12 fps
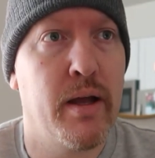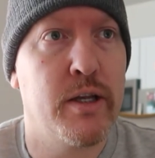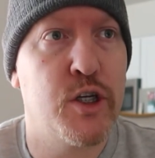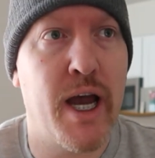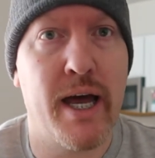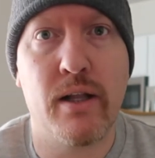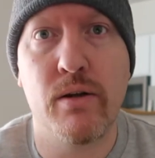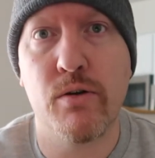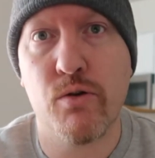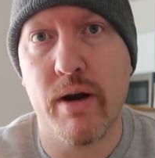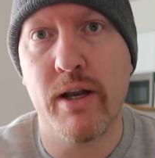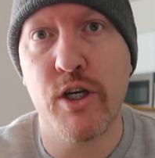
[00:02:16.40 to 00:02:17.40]
channel,
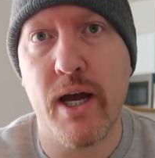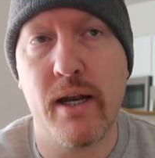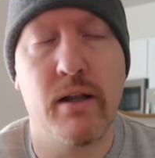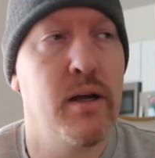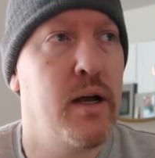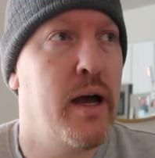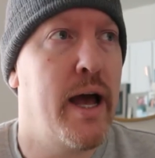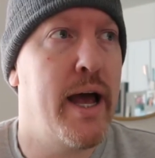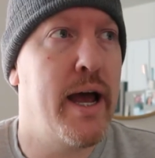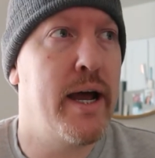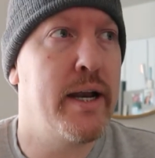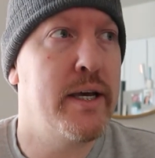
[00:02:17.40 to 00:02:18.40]
great channel,
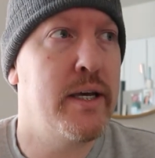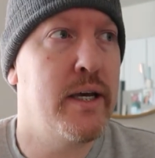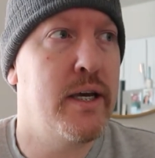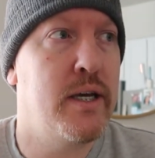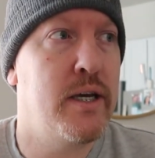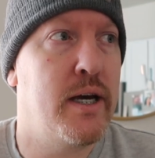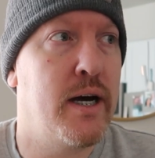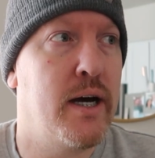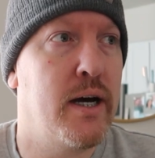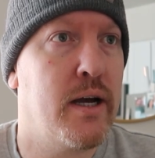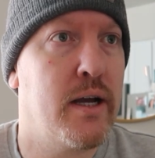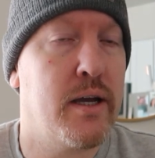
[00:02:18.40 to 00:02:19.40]
and he
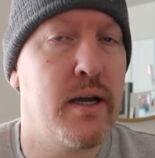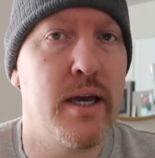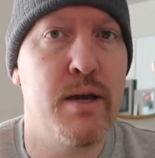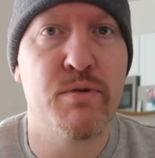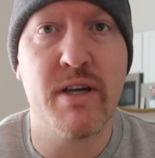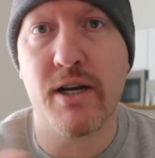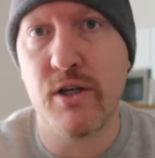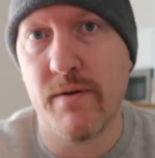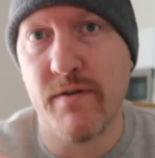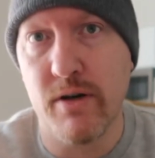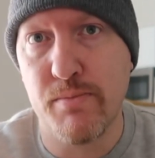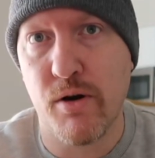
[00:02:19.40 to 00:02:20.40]
was actually
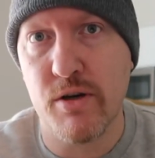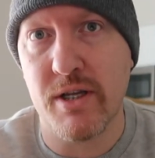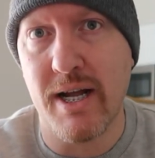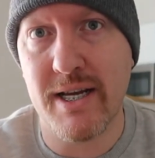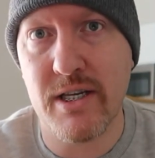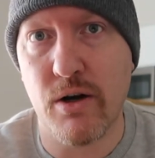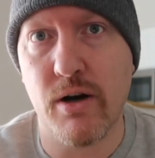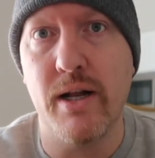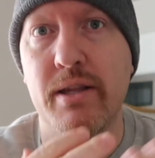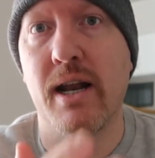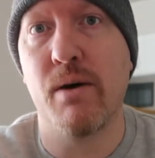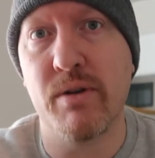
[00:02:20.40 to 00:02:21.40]
the first person that I saw it,
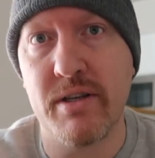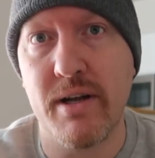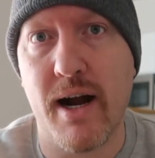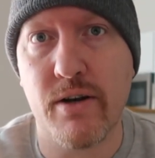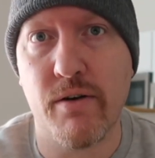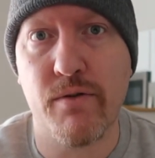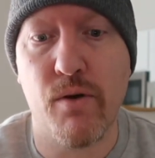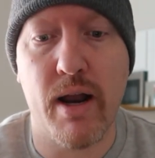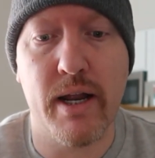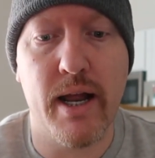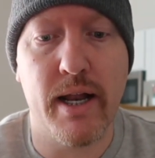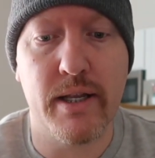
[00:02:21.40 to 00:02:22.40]
and then I went to Doctor of
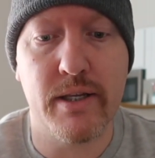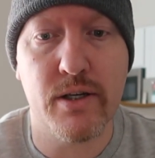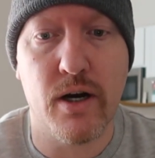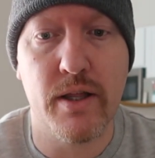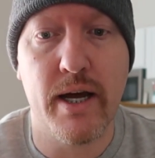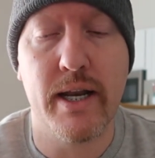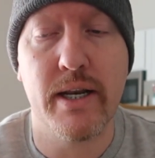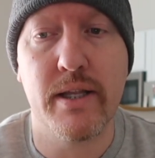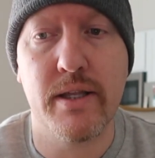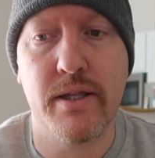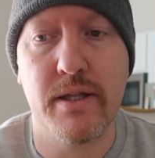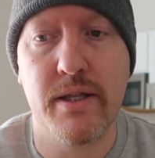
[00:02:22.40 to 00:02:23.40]
Credit and saw that
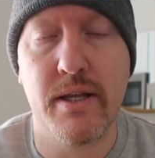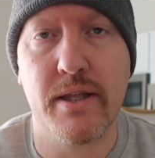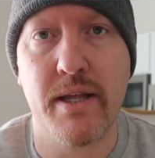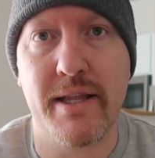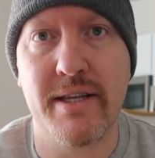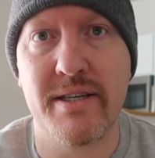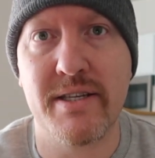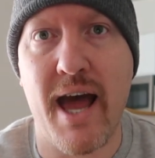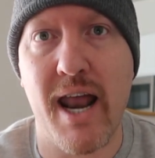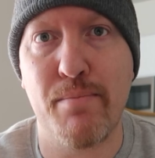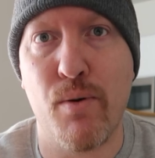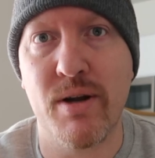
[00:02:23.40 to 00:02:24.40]
these
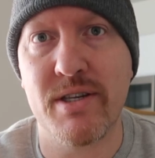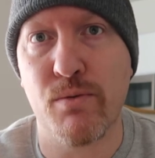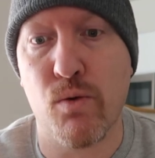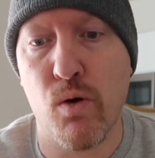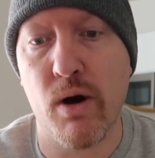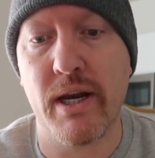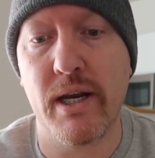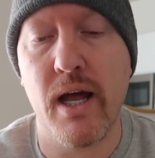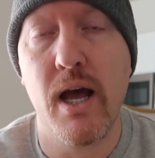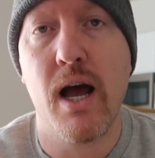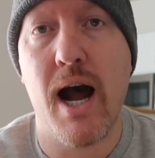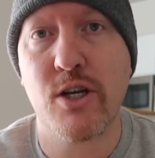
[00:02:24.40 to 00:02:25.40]
data points were working.
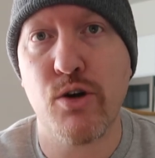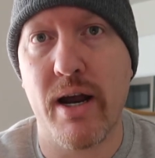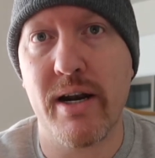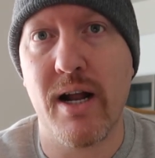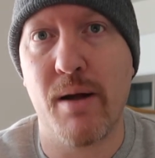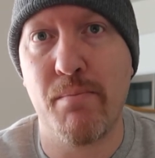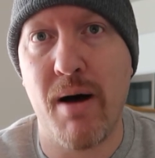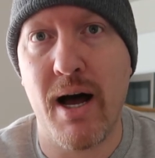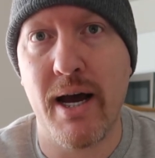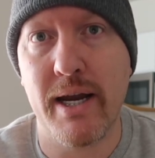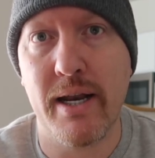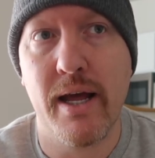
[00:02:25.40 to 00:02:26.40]
I tried it on
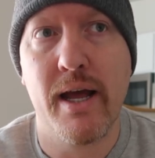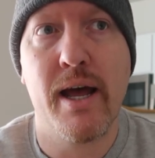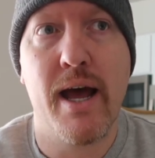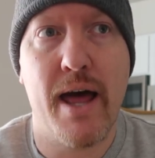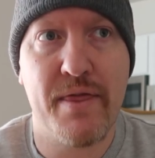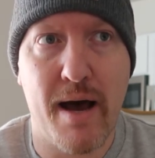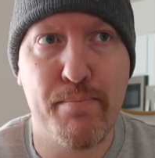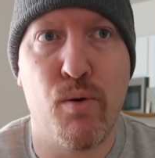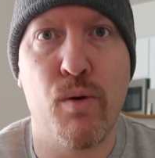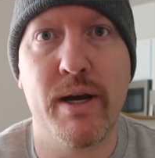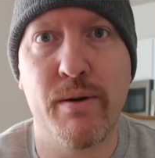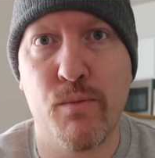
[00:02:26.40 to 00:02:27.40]
mine. At that
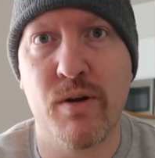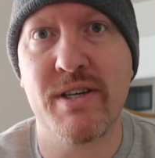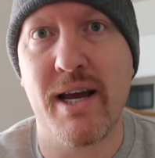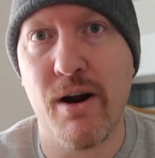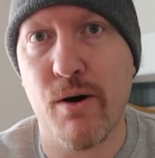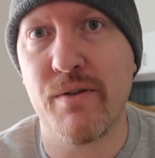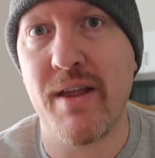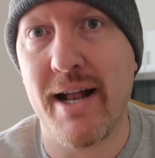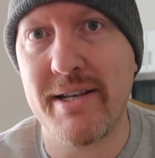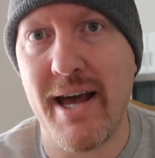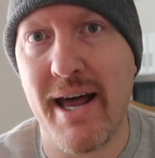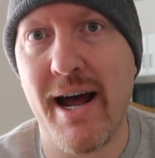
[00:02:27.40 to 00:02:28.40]
point, once I heard
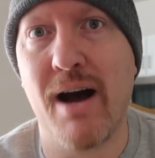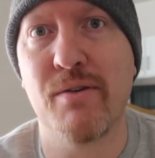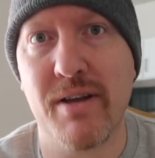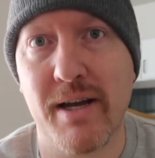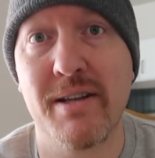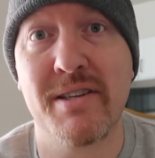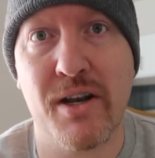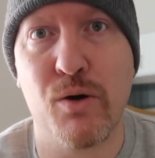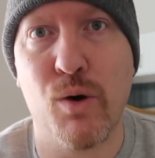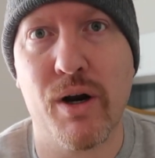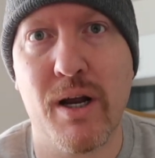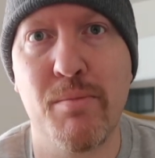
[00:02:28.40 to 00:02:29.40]
that data, I was like, it's gonna
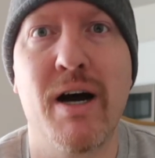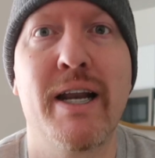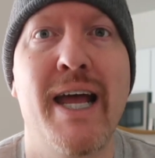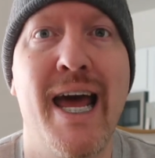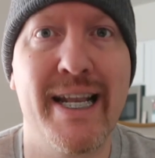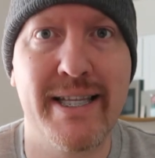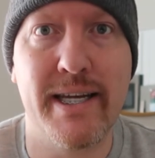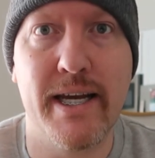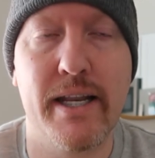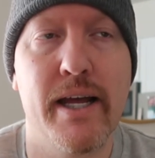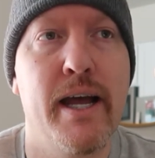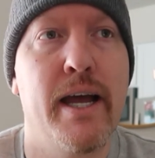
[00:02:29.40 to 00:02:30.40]
work on mine, and it
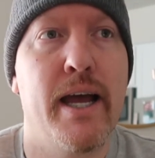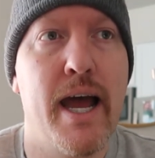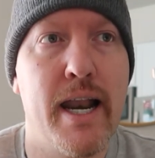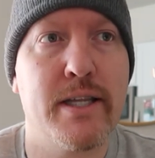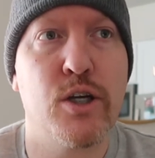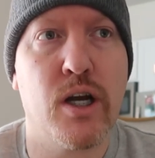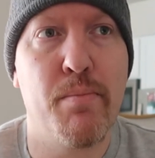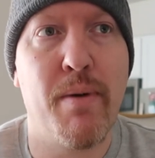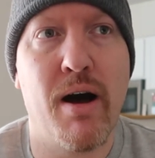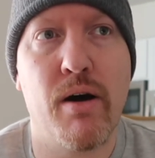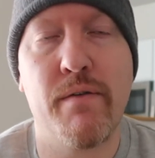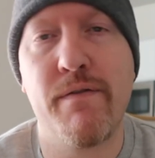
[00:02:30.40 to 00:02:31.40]
did. And it took
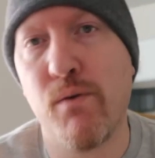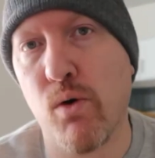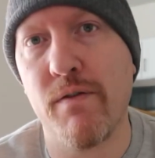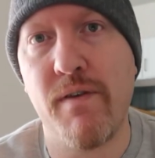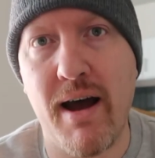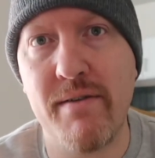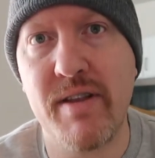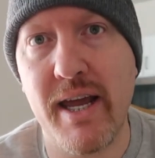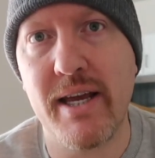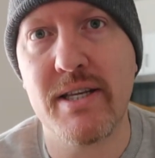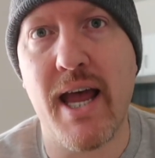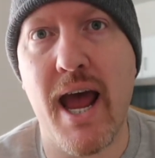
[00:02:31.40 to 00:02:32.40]
about 4 or 5
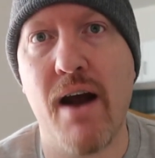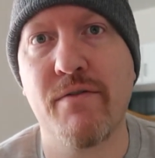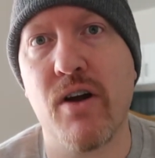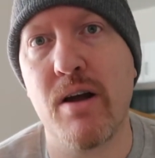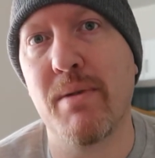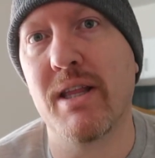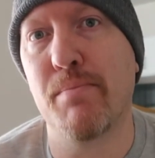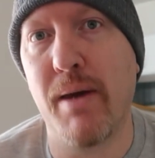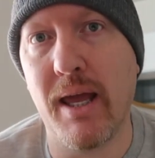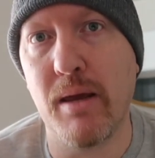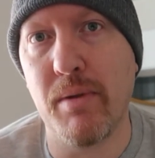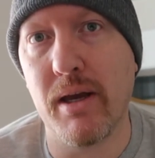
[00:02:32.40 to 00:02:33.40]
days after I made the
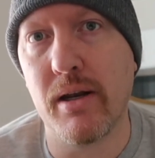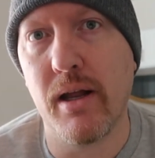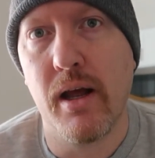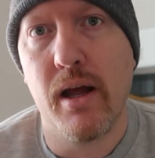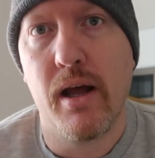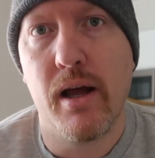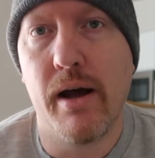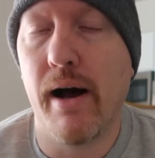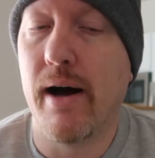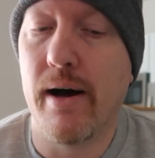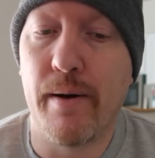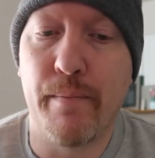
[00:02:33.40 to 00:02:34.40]
payment
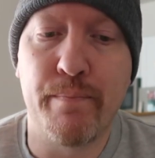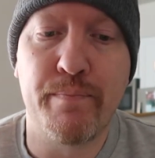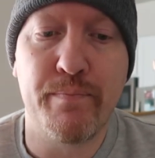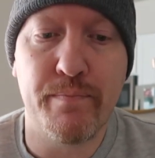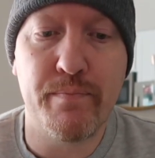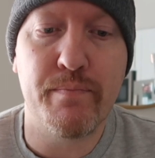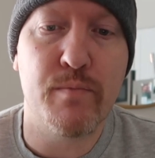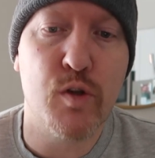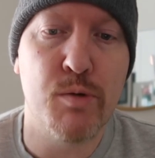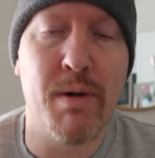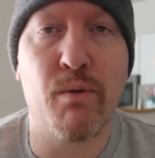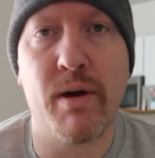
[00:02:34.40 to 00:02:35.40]

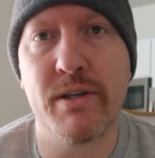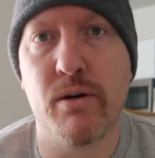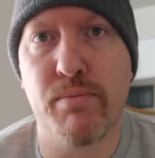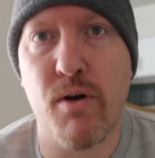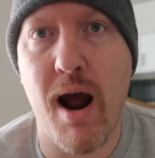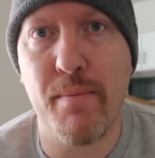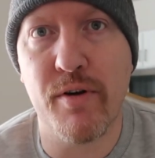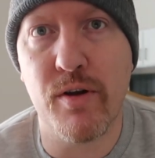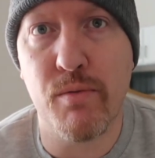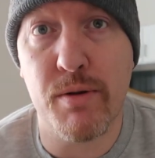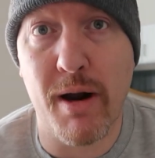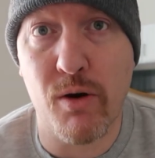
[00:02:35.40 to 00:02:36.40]
to my rental property
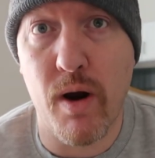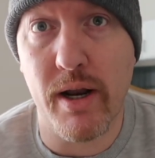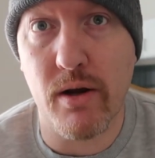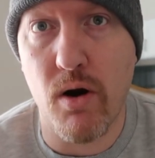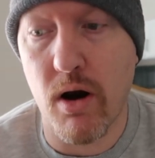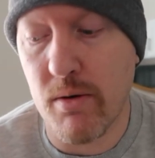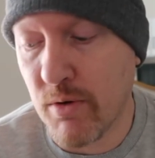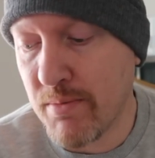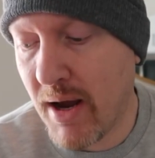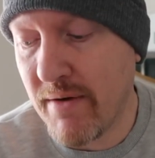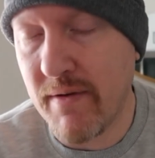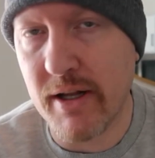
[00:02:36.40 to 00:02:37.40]
with my credit card, with
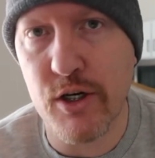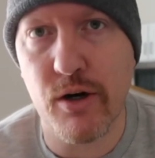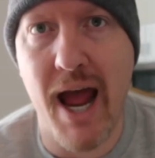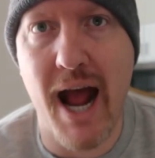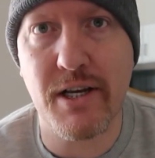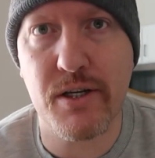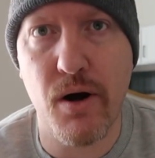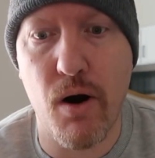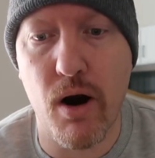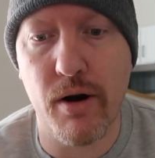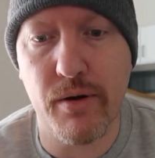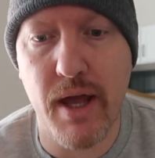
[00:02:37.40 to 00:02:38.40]
my Venture X
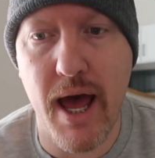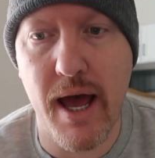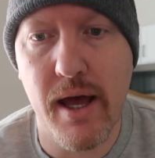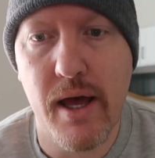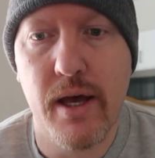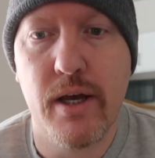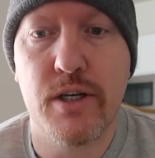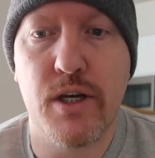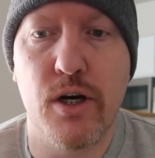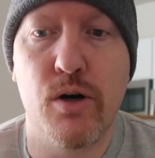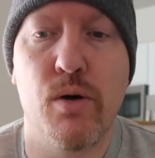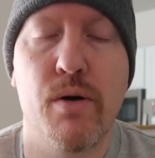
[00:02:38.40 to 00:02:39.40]
card, okay?
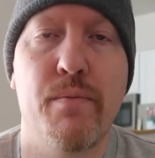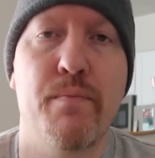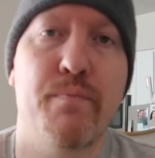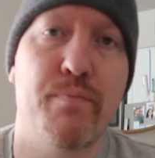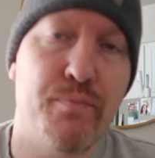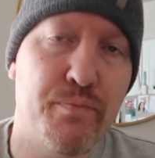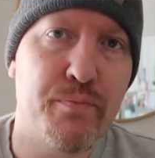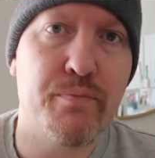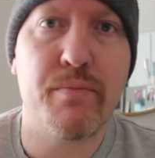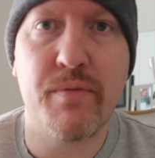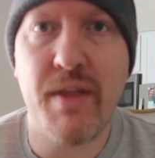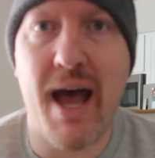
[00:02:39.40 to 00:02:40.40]
So
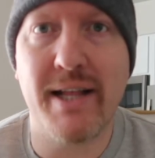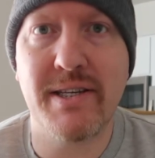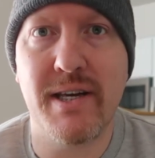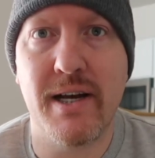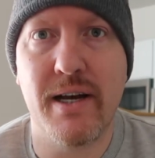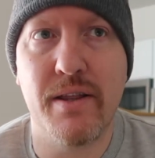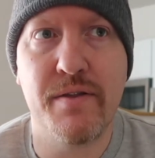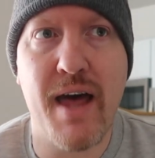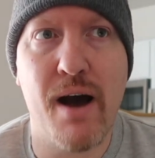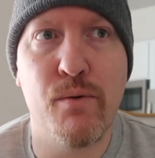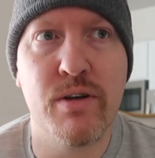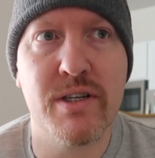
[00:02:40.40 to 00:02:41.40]
that
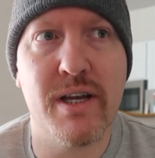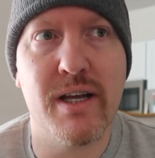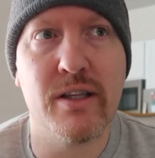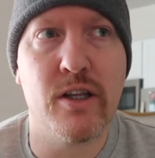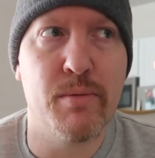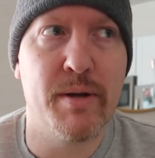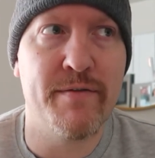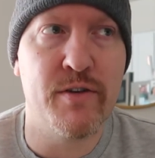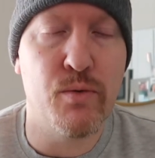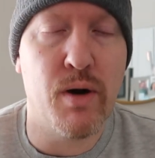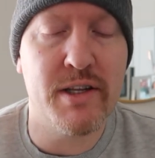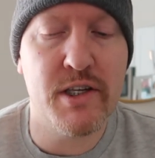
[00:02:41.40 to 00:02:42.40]
was a little bit of a
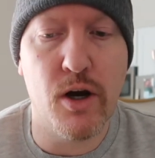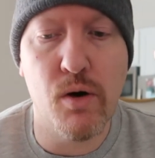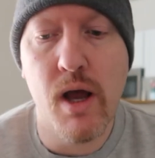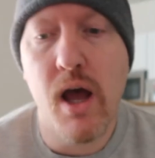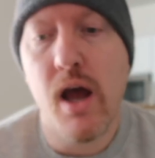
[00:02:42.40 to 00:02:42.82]
nuance. So